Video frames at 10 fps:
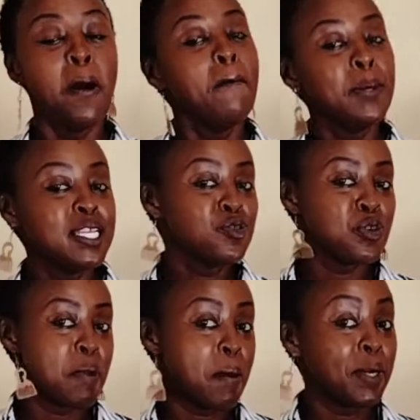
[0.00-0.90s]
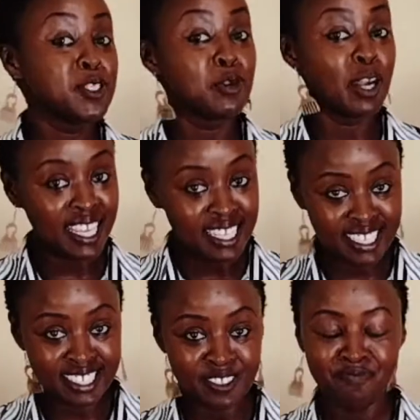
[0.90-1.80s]
Please remember to like,
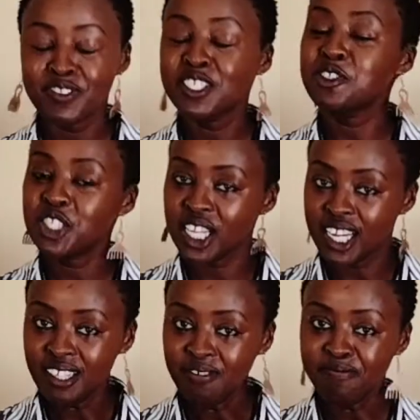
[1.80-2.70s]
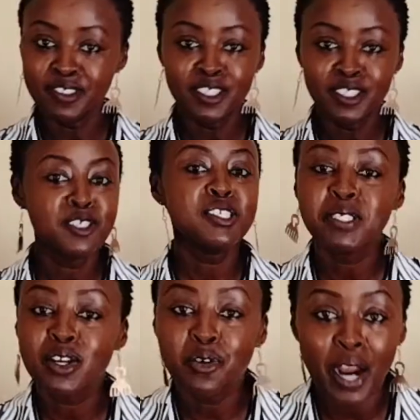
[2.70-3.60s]
to share, to
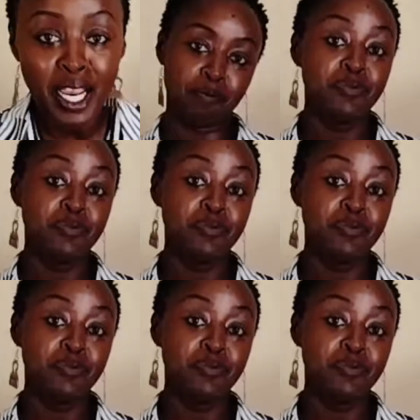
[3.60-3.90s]
subscribe,